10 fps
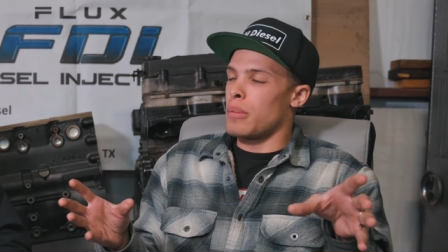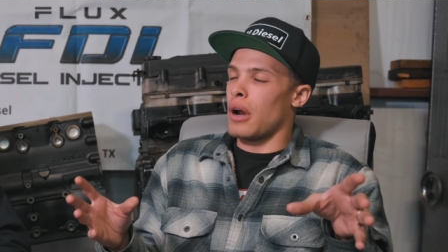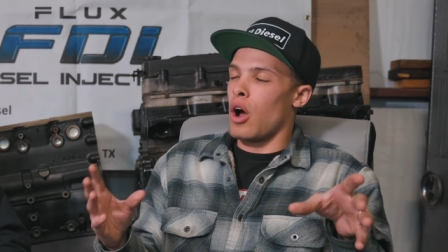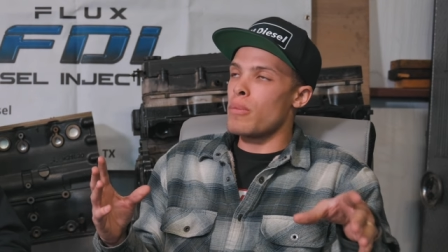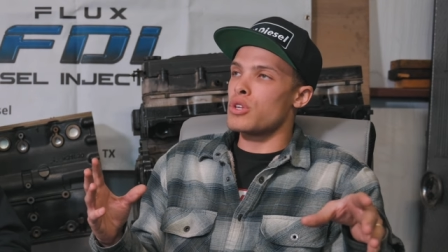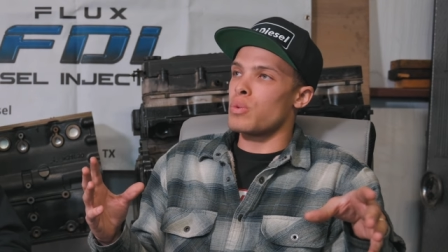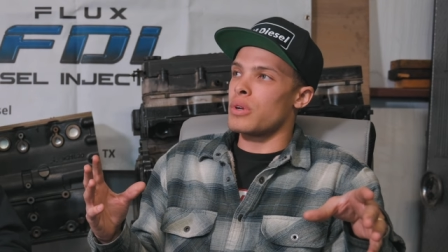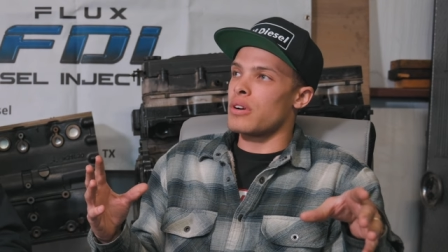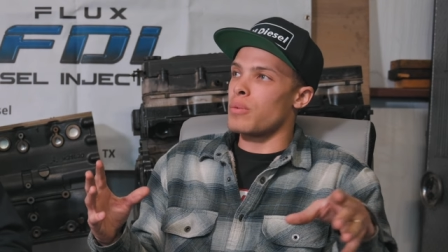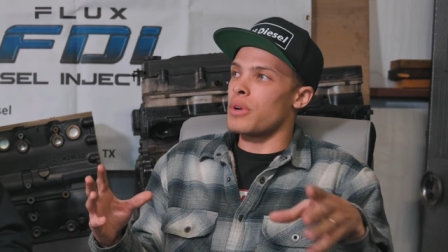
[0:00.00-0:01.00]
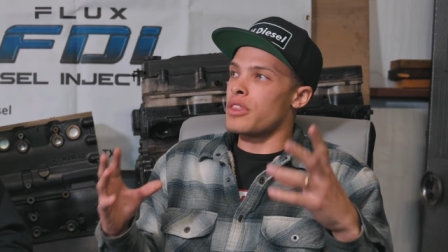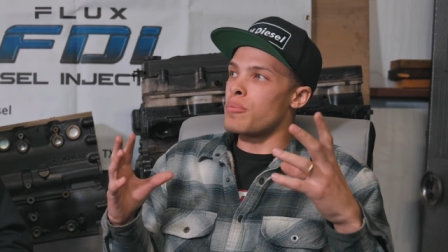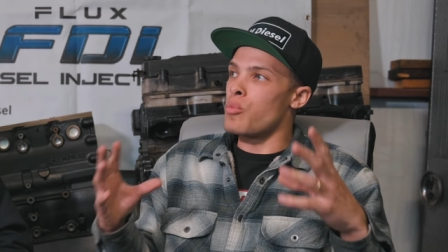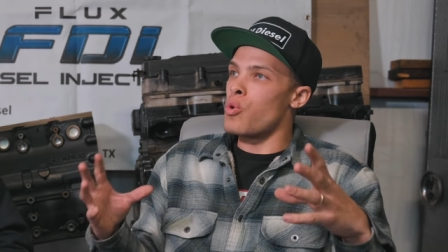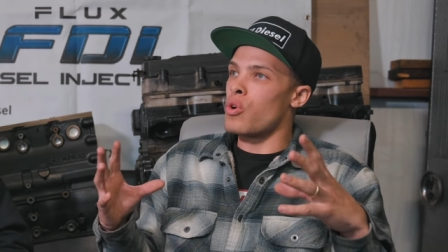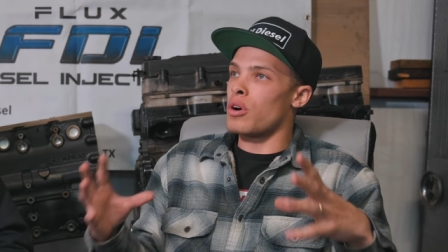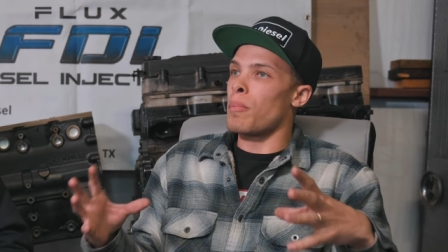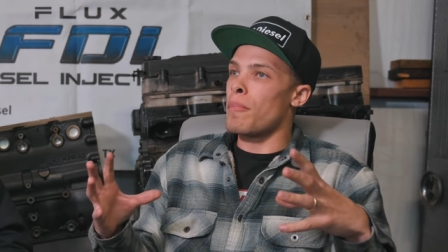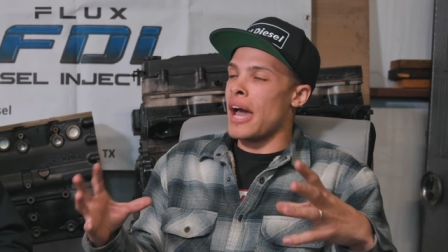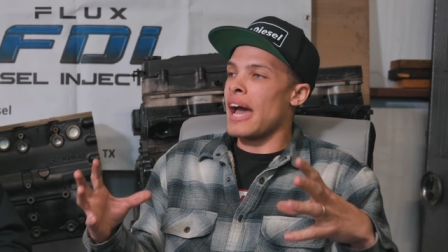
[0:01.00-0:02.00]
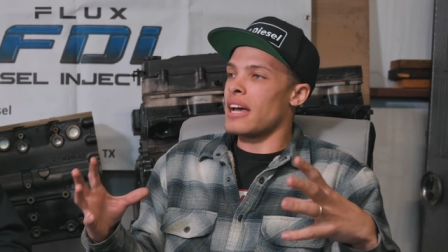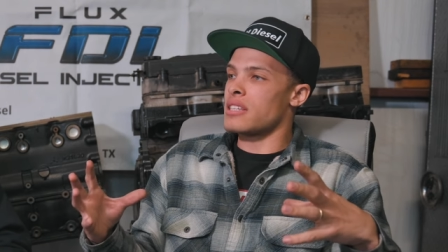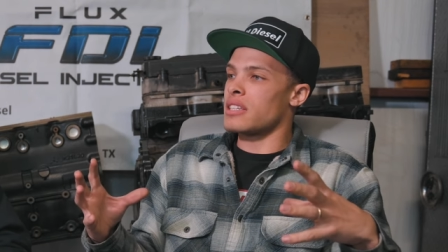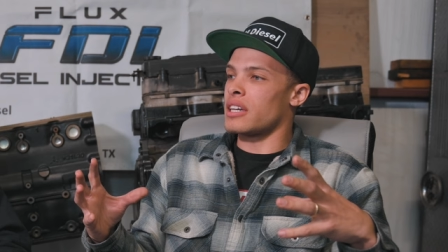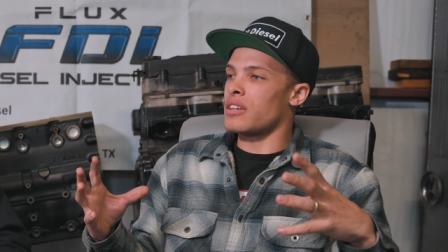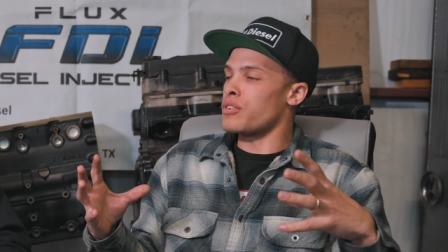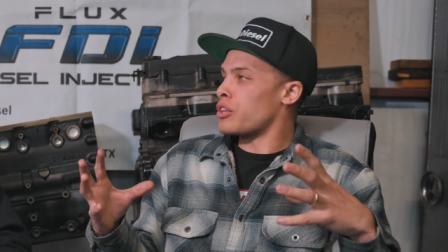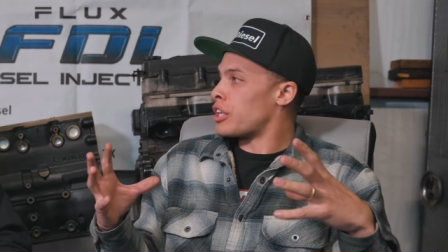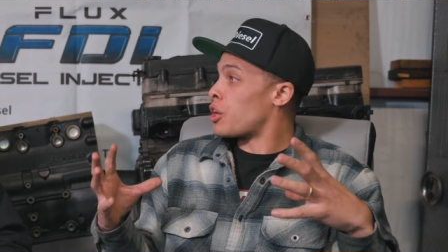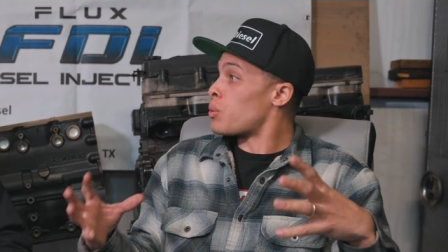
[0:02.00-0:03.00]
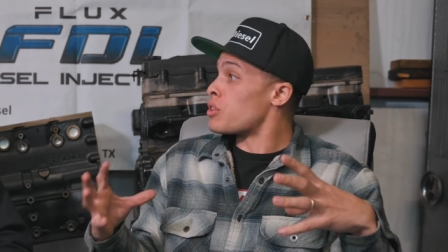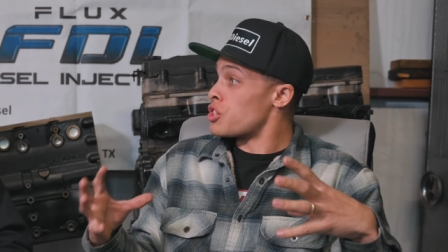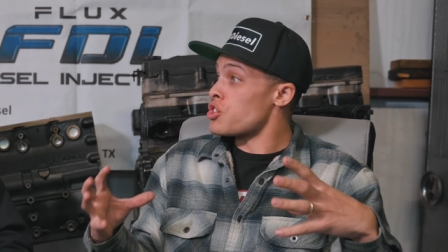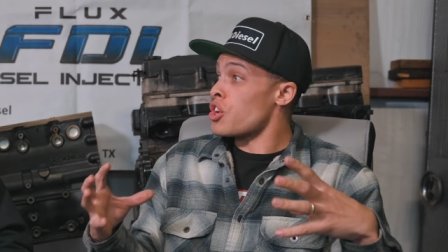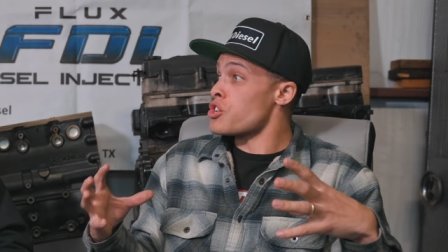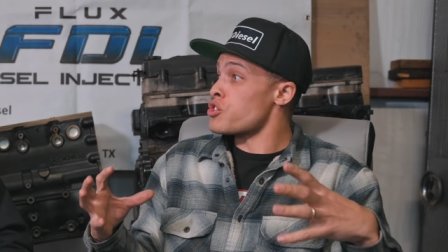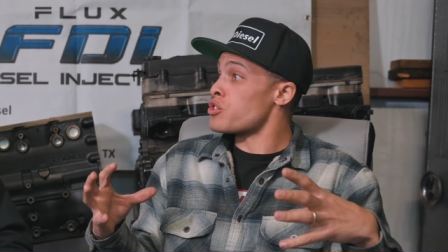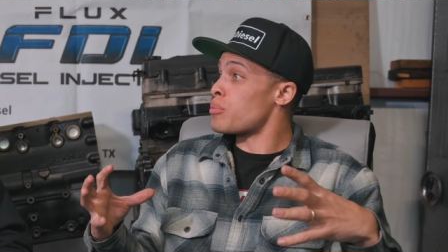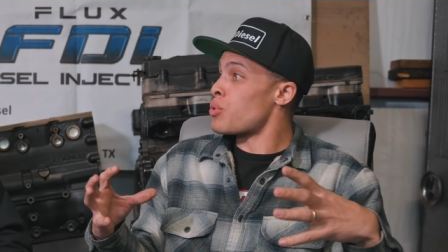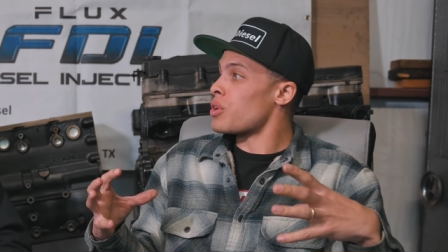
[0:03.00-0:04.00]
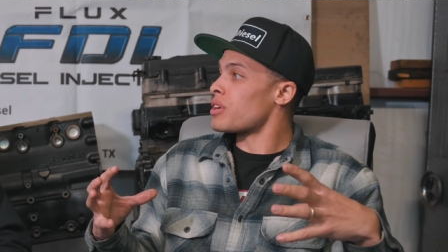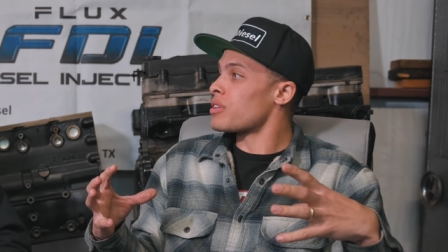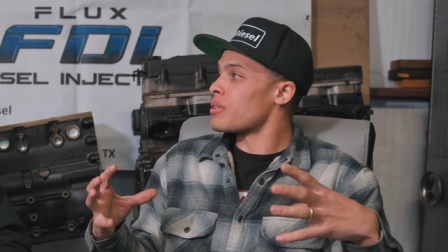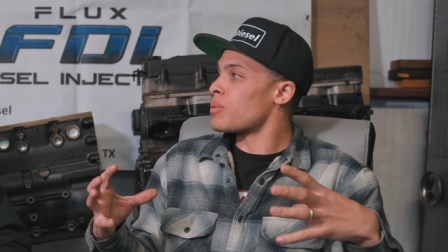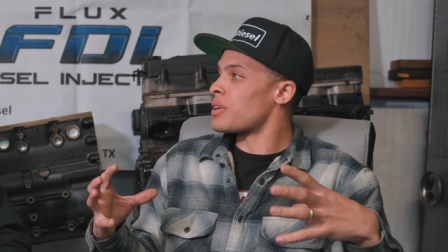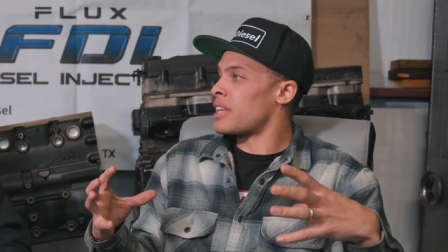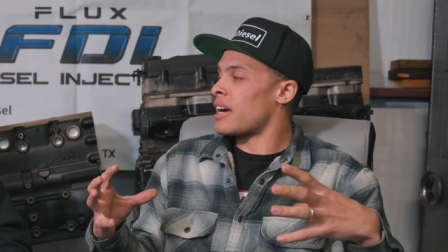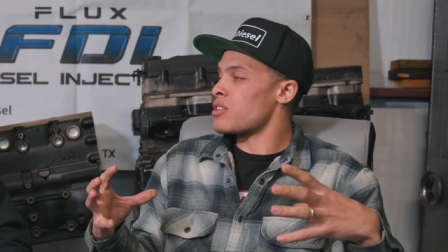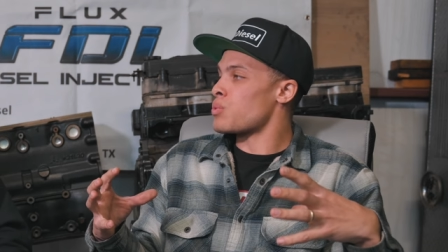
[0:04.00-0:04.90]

But I almost wonder with the more mass, like if you're loading the chargers more with that as